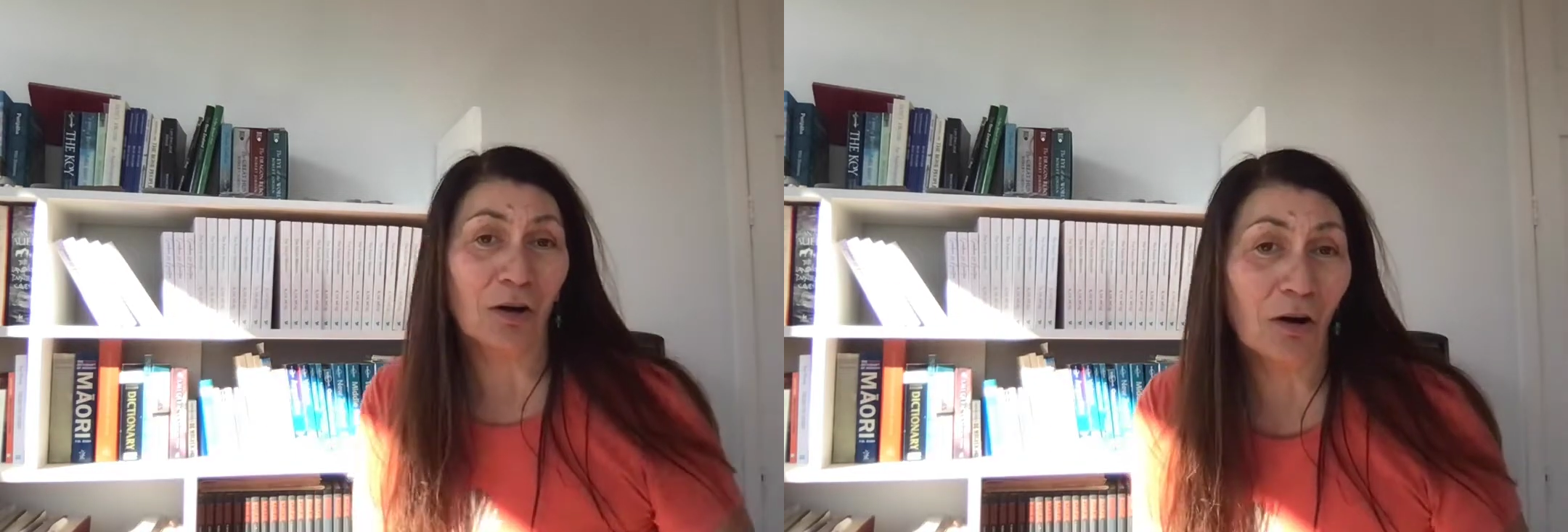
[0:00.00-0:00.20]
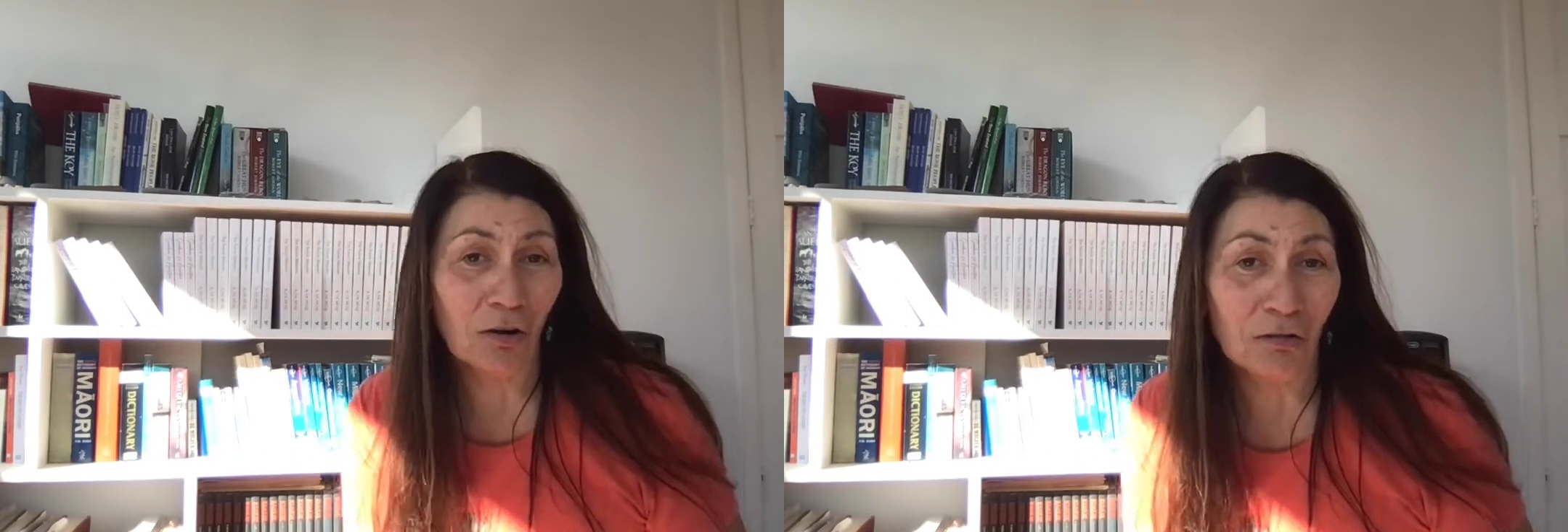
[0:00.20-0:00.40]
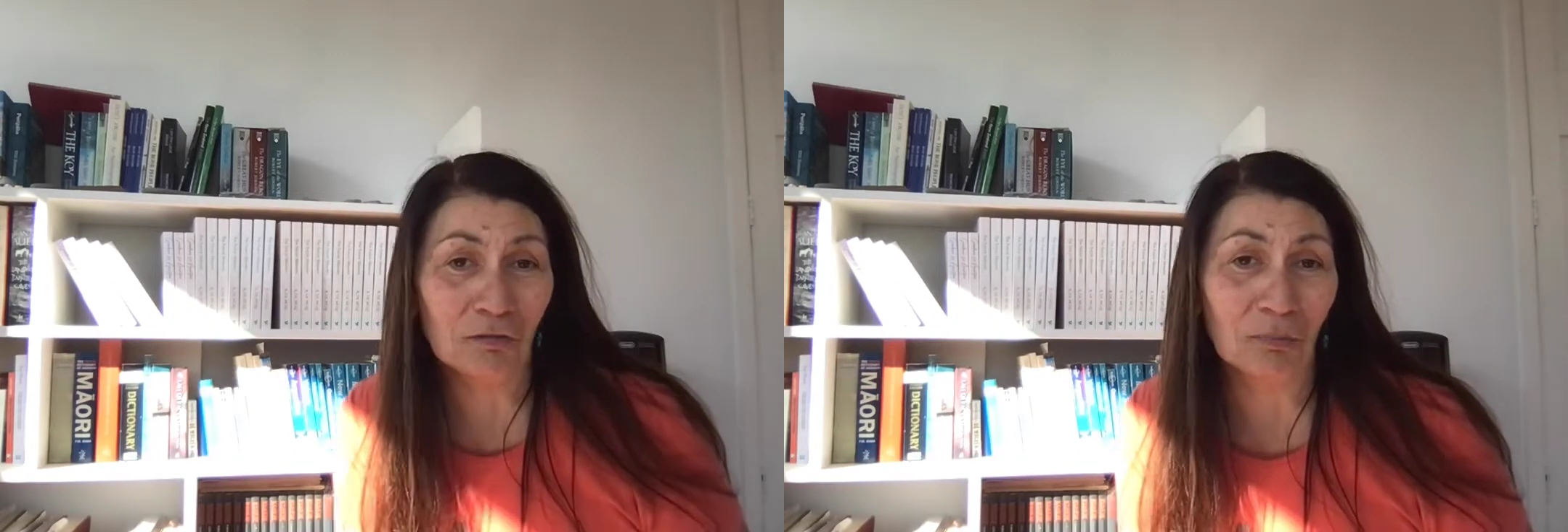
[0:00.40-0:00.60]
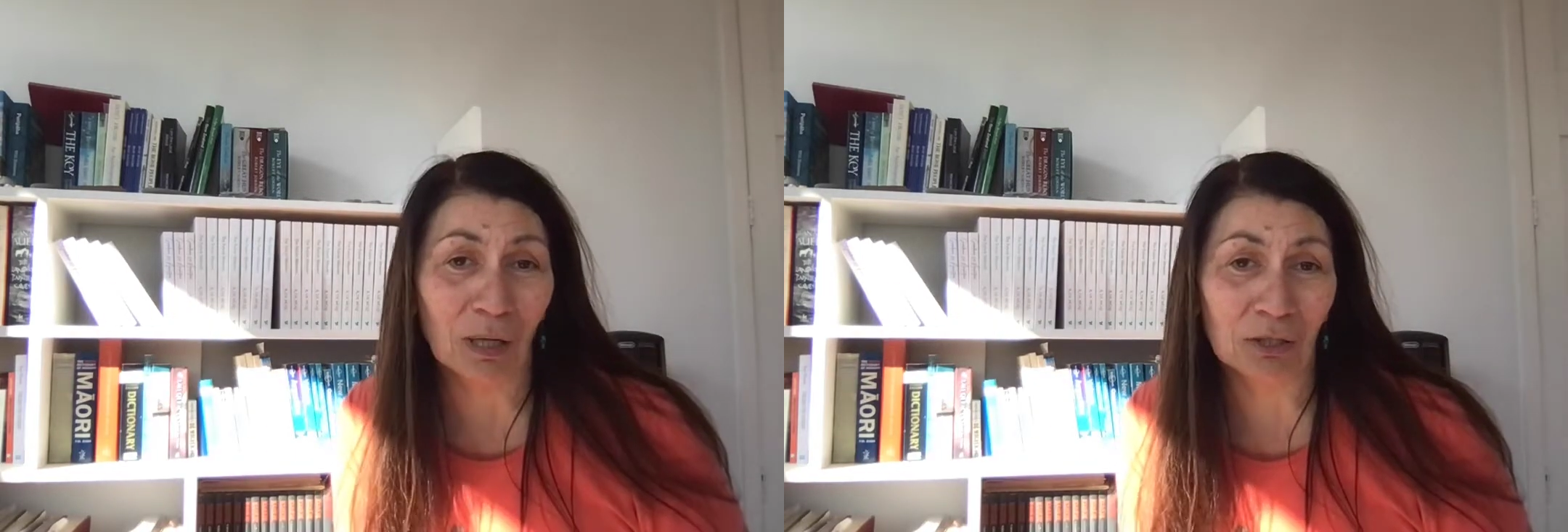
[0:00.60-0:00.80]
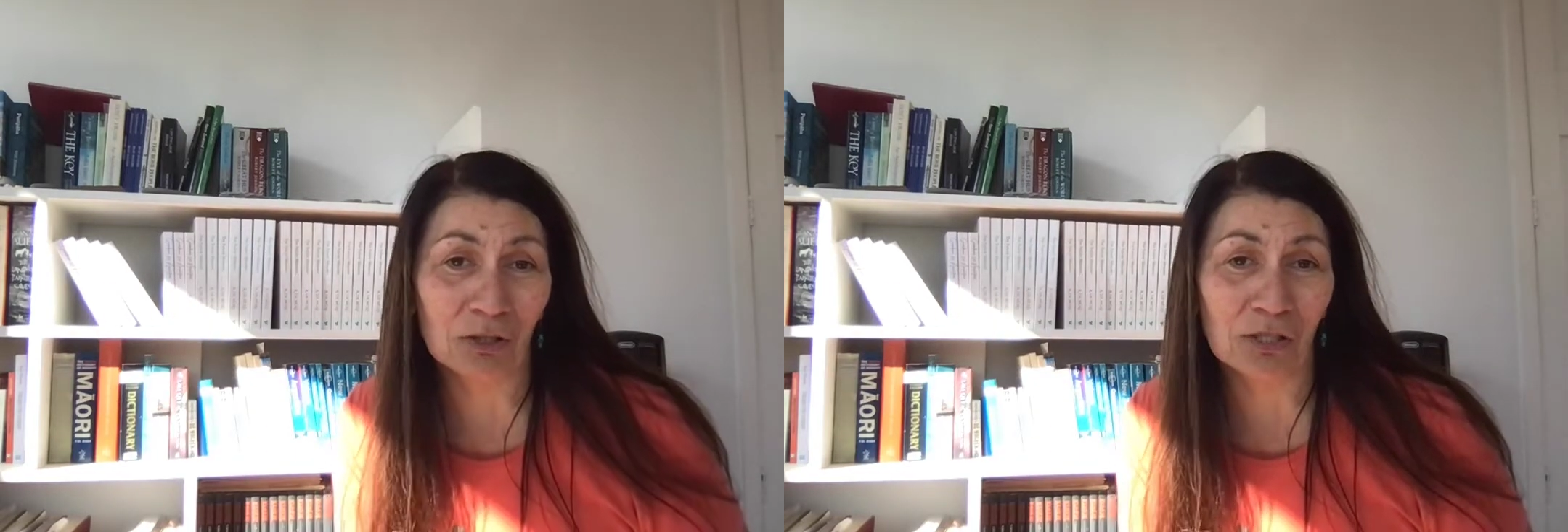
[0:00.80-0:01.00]
of my
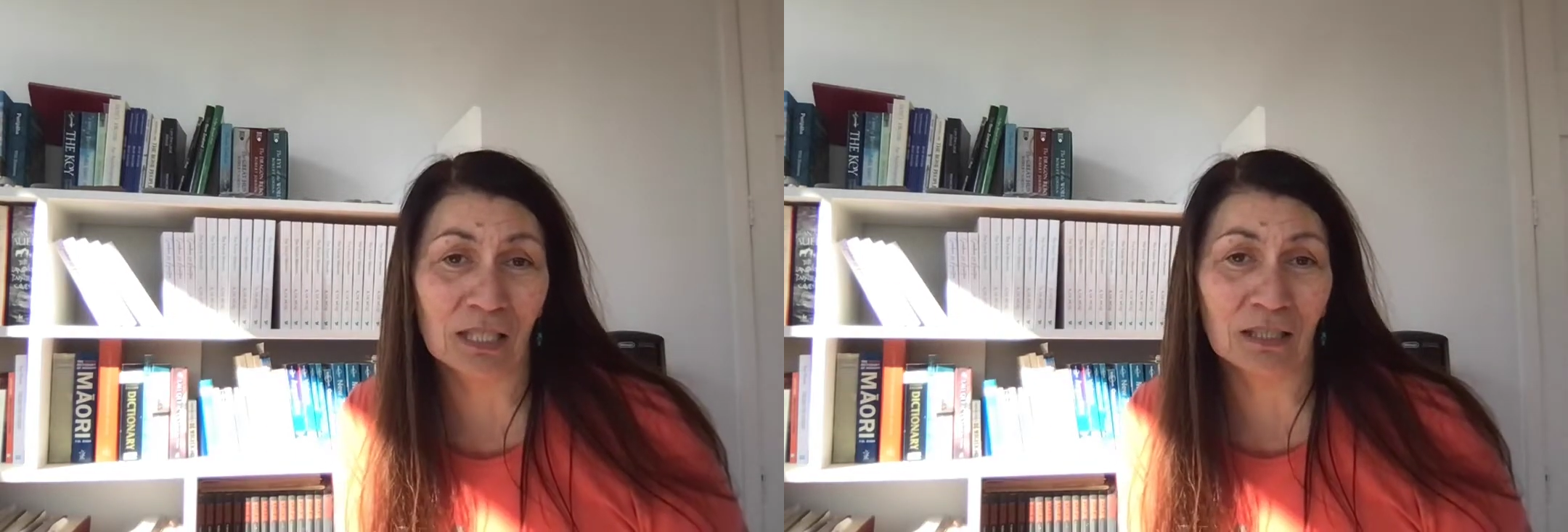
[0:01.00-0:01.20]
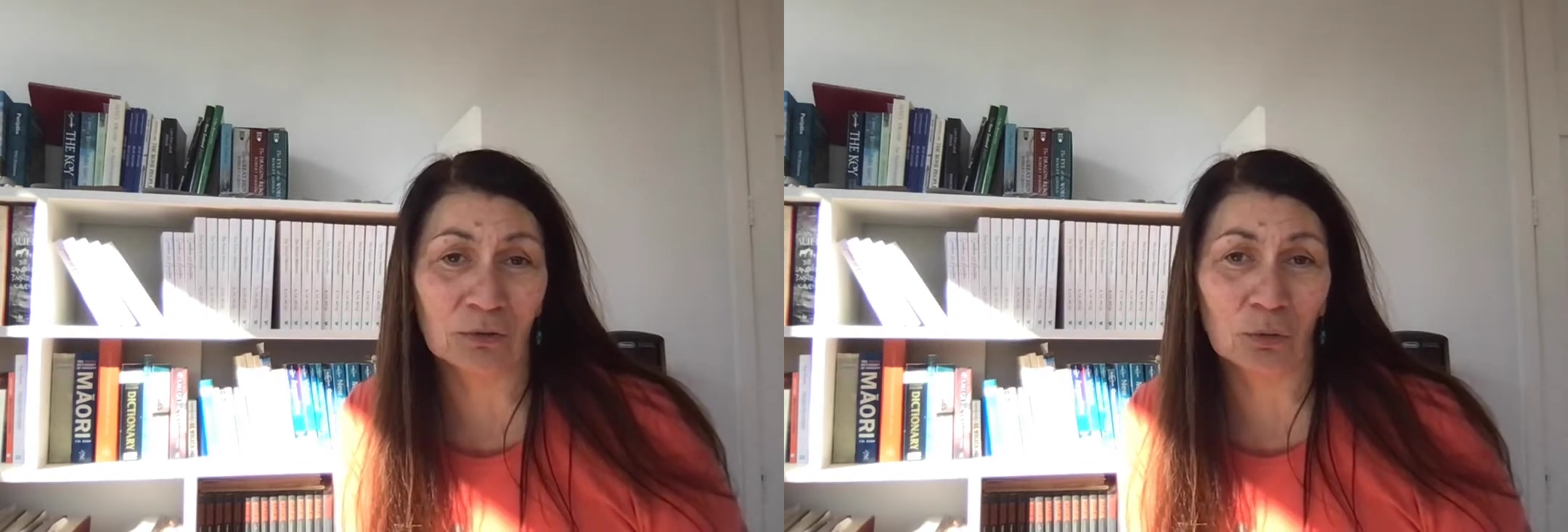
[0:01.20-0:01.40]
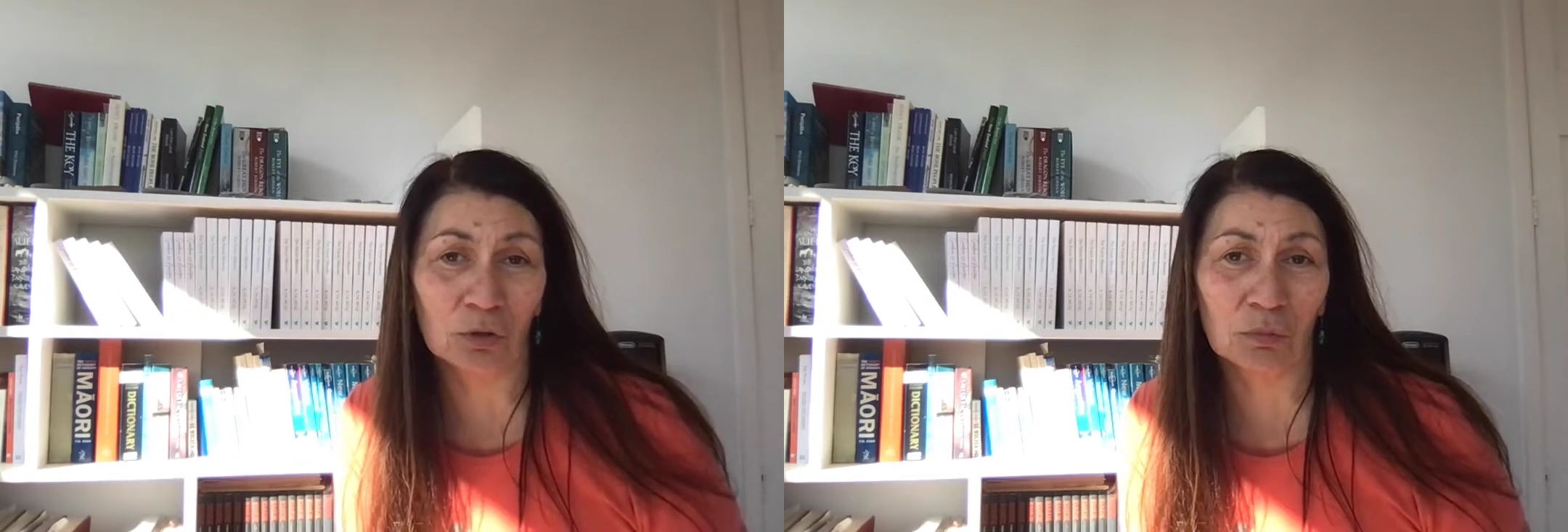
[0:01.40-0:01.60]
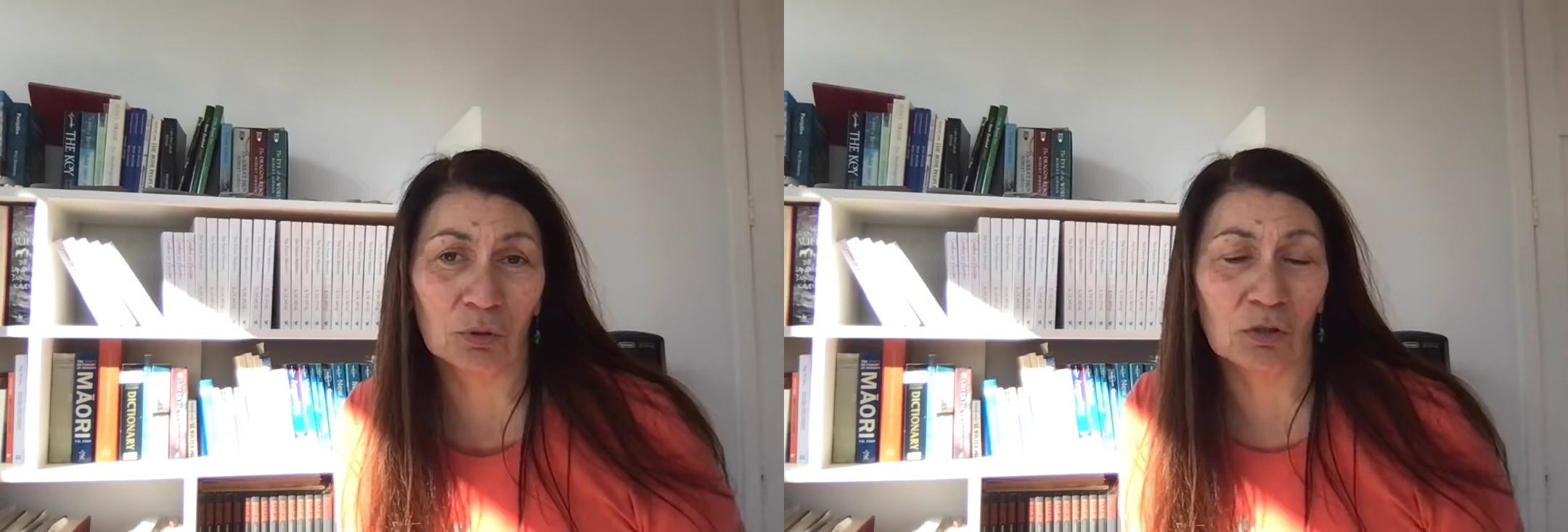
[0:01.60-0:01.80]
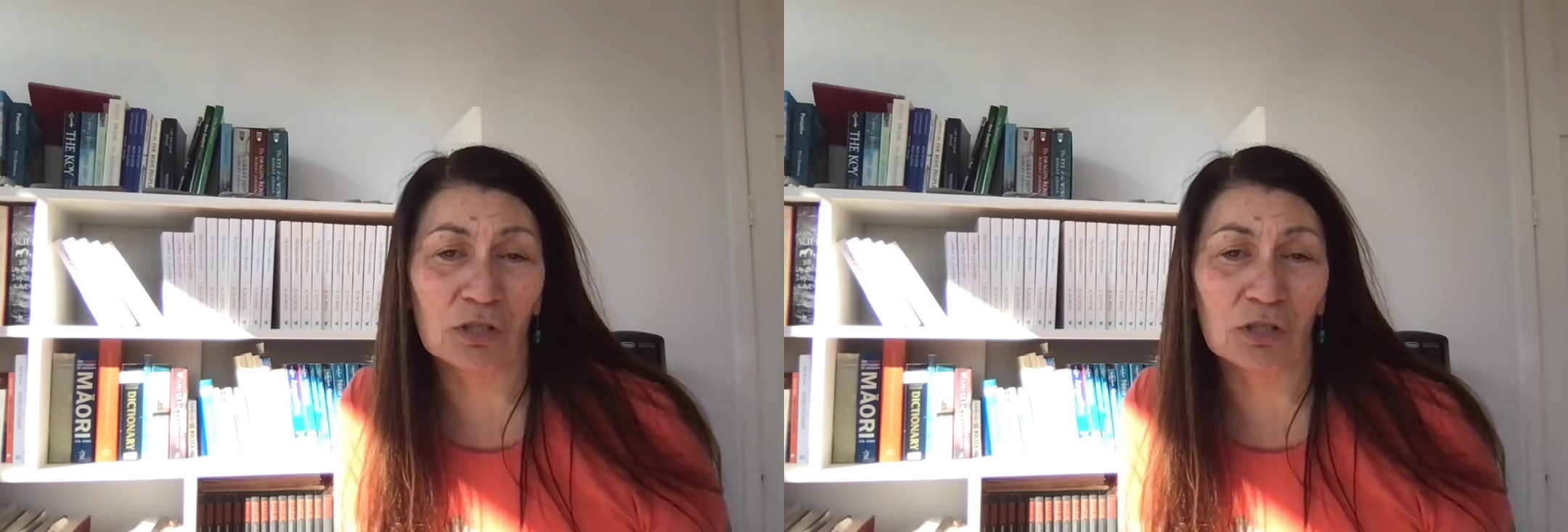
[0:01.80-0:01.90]
New Zealand author books.